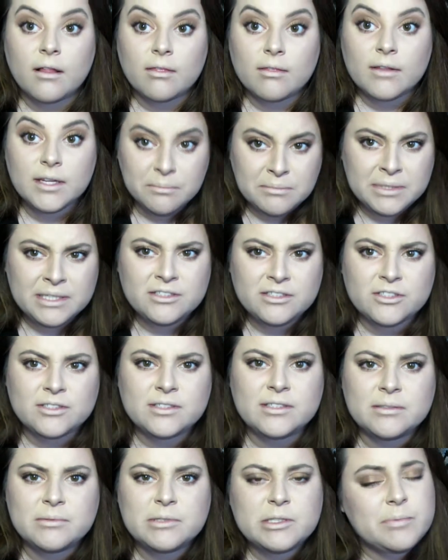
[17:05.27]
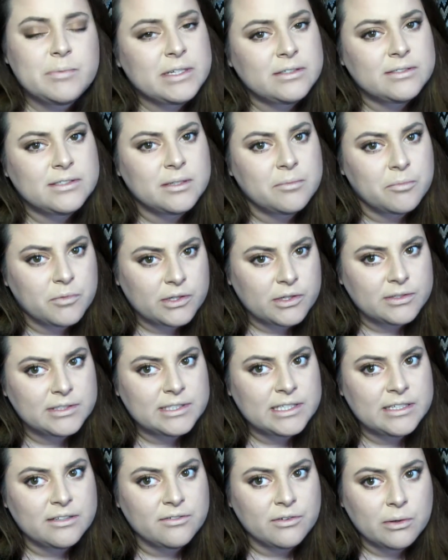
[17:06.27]
Let me just spill some real
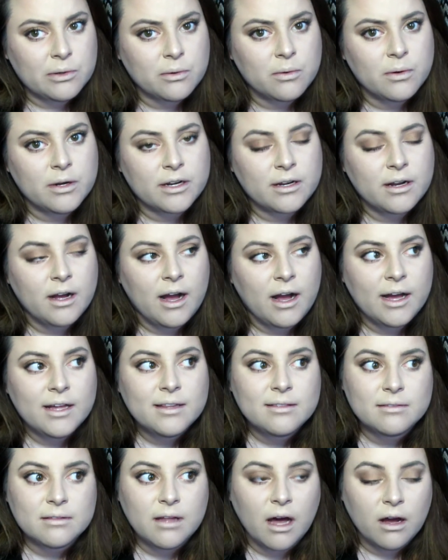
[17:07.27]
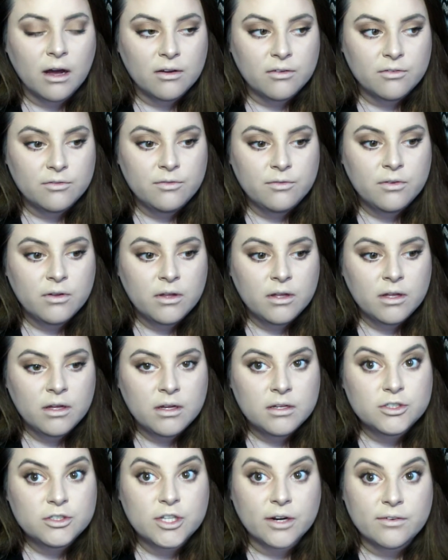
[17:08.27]
tea real quick. I love
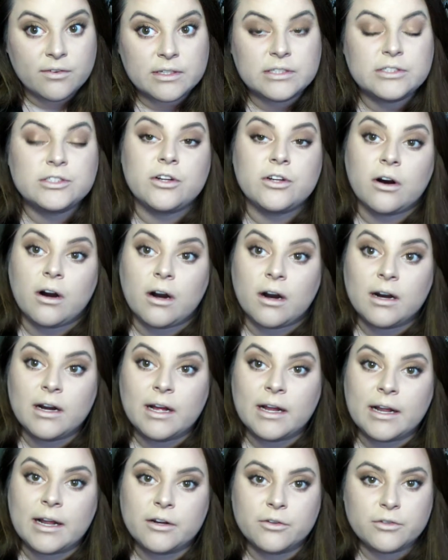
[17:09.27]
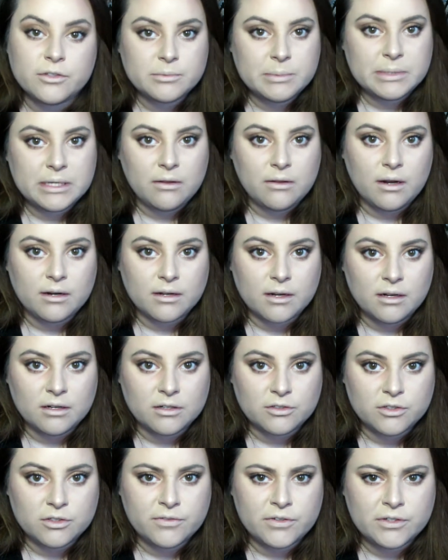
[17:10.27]
Jeffree Star, and I know there's been a lot of
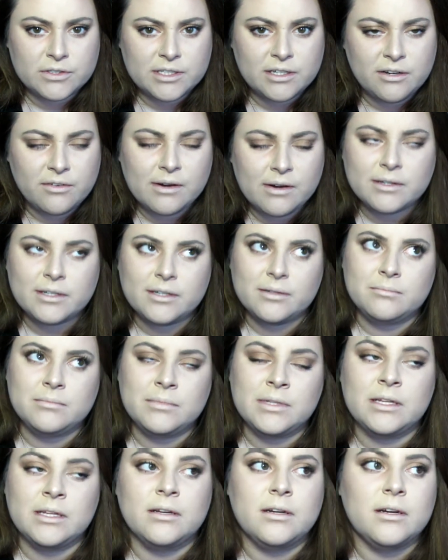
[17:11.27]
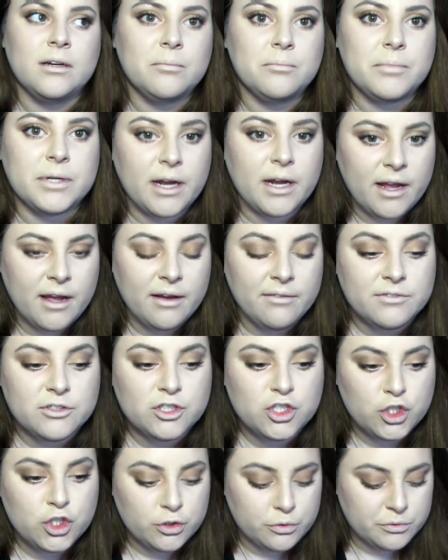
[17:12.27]
controversy around him, but I have
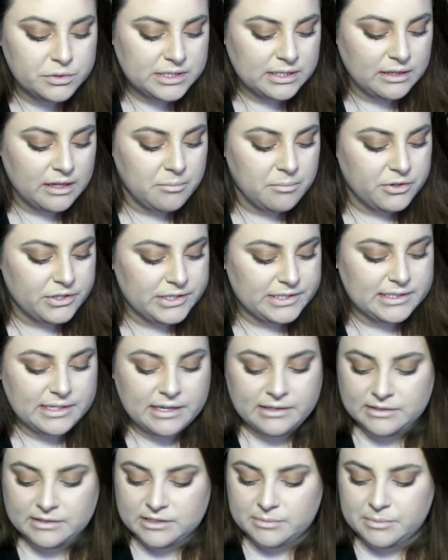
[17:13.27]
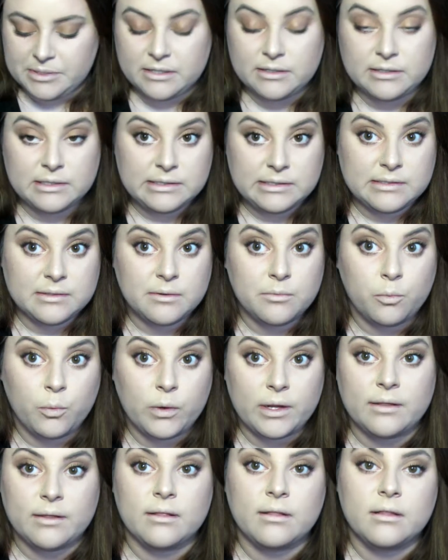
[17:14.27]
2 celebrity skins because
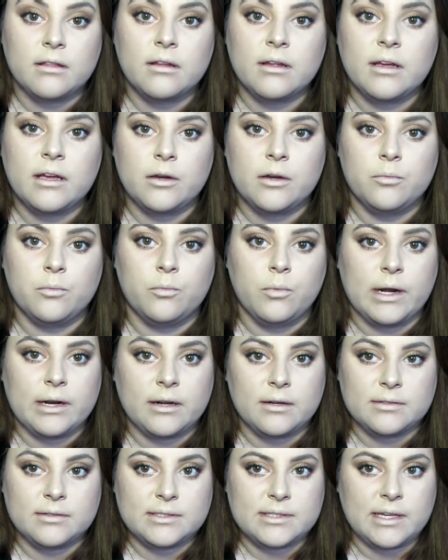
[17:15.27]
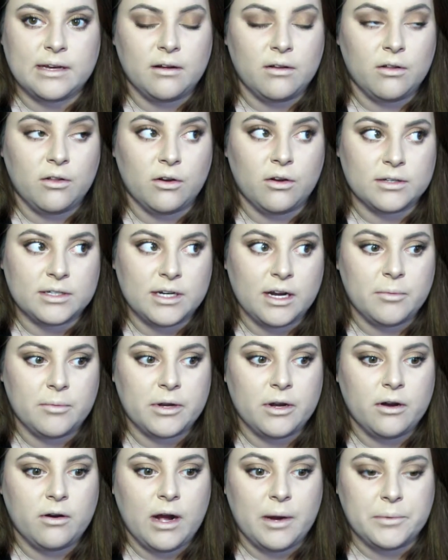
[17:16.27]
when it went on sale a long time
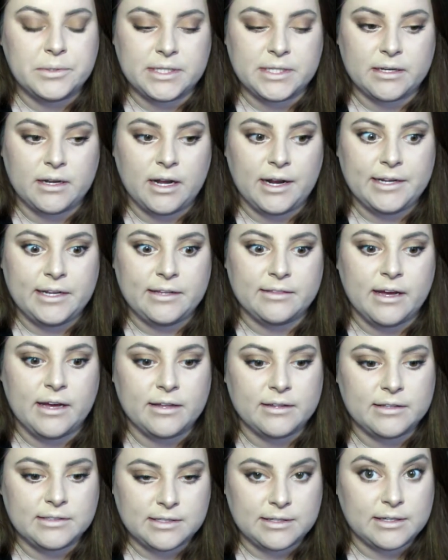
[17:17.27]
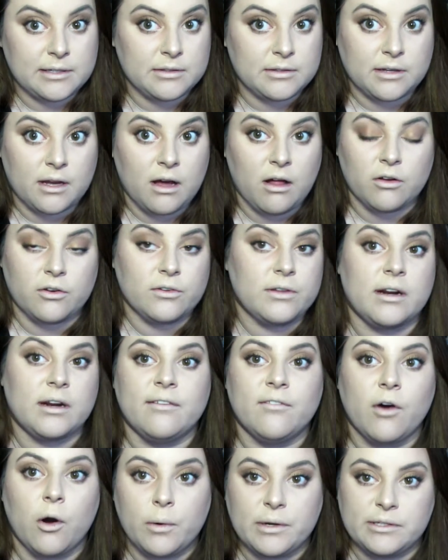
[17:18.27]
ago, I was like, I need that. That's like the color that
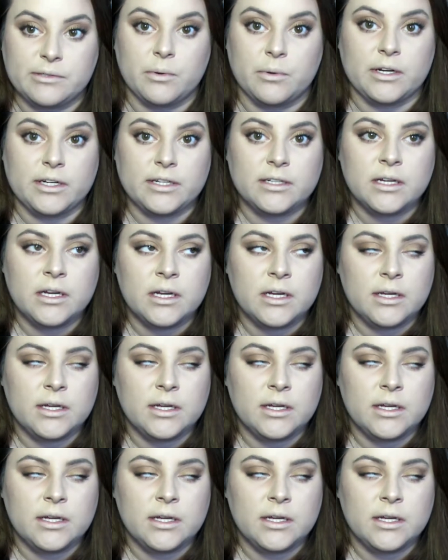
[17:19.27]
I've always wanted.